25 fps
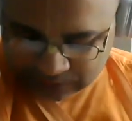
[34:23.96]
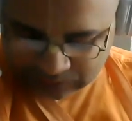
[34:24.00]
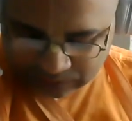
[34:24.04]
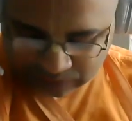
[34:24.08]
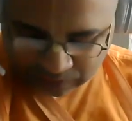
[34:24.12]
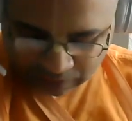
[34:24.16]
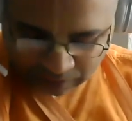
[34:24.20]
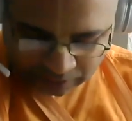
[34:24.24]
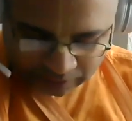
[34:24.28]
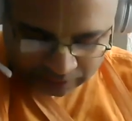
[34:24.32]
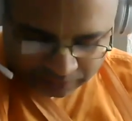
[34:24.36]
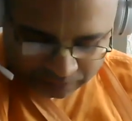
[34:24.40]
this
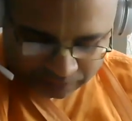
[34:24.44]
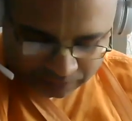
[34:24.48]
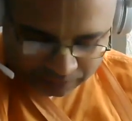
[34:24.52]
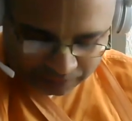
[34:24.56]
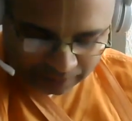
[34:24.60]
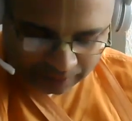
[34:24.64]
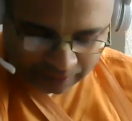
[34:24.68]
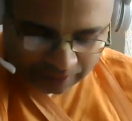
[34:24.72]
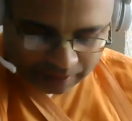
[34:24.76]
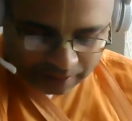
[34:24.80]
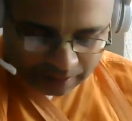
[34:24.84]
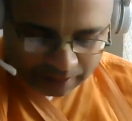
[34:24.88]
knowledge
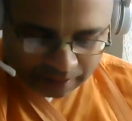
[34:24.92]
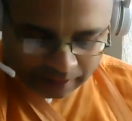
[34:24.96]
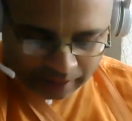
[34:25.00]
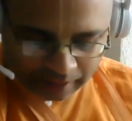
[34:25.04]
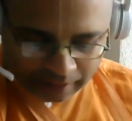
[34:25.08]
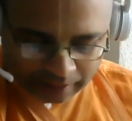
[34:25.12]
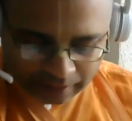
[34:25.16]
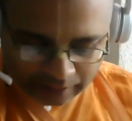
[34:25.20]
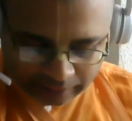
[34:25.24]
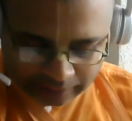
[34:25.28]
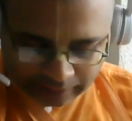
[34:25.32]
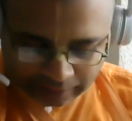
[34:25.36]

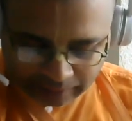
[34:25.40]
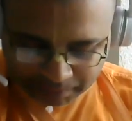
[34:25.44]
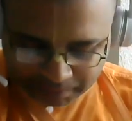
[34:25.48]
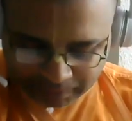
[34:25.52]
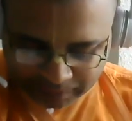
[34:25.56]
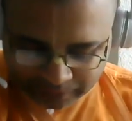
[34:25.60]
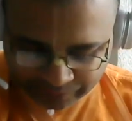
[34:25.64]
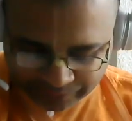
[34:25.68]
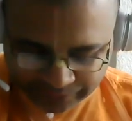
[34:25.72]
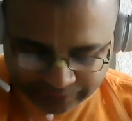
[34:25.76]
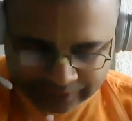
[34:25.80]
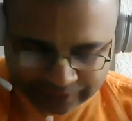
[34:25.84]
and attained
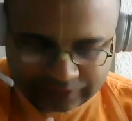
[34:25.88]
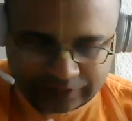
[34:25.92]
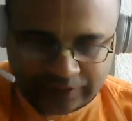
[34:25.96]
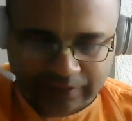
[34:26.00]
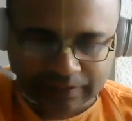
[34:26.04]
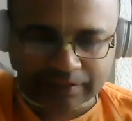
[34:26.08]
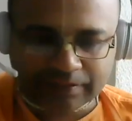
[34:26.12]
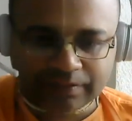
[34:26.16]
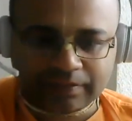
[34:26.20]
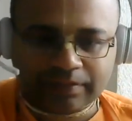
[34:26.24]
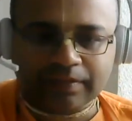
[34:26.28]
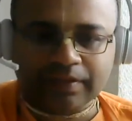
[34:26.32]

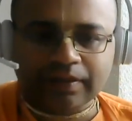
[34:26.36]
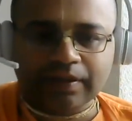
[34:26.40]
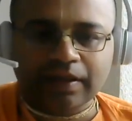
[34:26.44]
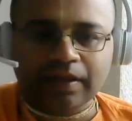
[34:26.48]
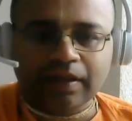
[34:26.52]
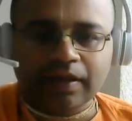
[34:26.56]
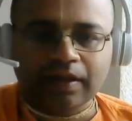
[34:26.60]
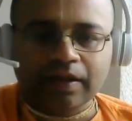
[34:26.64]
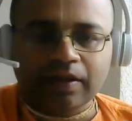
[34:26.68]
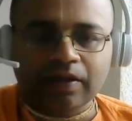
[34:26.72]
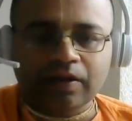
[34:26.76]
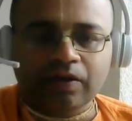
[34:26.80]
perfection.
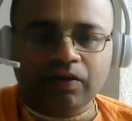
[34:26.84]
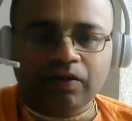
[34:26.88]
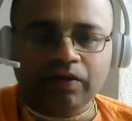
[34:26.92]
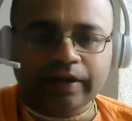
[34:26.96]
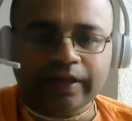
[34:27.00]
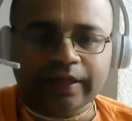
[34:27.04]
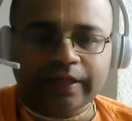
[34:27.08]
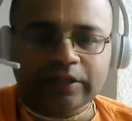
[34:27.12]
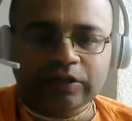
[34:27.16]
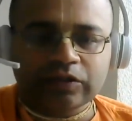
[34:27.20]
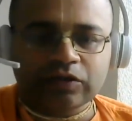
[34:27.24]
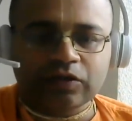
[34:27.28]

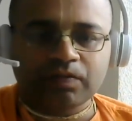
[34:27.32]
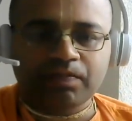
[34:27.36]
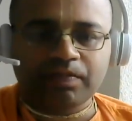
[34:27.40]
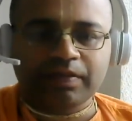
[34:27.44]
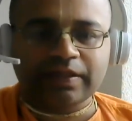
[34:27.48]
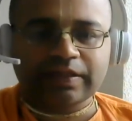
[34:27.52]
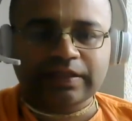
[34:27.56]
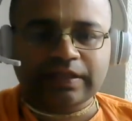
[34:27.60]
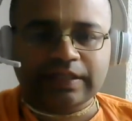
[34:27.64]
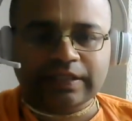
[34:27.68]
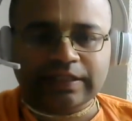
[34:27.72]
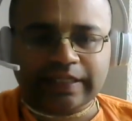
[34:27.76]
Okay, so
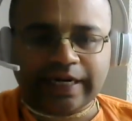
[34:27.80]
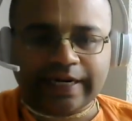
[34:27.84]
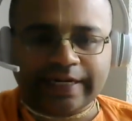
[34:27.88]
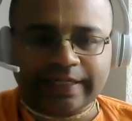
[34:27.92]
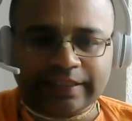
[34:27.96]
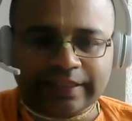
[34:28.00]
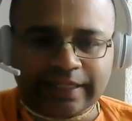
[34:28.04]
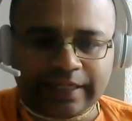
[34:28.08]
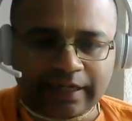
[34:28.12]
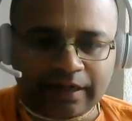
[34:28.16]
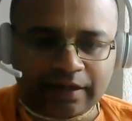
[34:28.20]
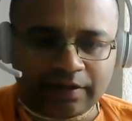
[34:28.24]
please
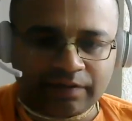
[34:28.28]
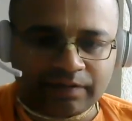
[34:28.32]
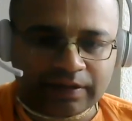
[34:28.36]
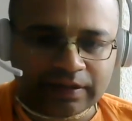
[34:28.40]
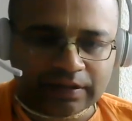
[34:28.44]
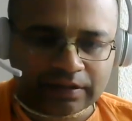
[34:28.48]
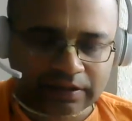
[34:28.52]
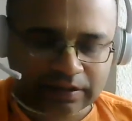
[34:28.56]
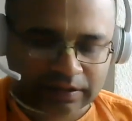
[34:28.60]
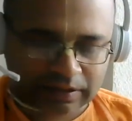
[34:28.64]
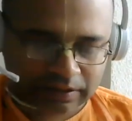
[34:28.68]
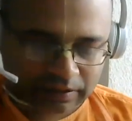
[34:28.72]
recite second
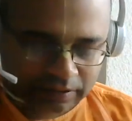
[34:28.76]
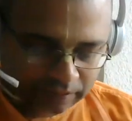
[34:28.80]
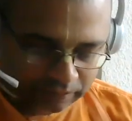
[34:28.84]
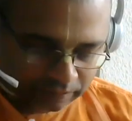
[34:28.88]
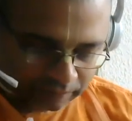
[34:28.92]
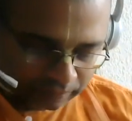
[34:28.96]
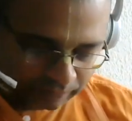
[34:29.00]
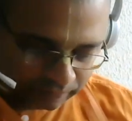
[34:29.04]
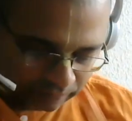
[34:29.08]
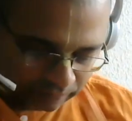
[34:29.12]
verse.